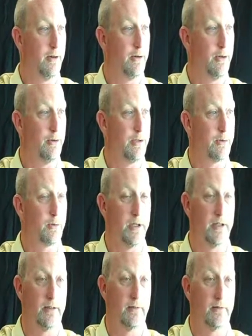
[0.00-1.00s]
their due this
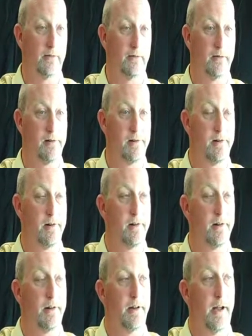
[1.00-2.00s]
week.
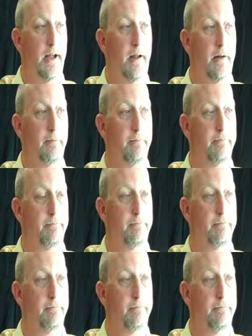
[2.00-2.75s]
Um,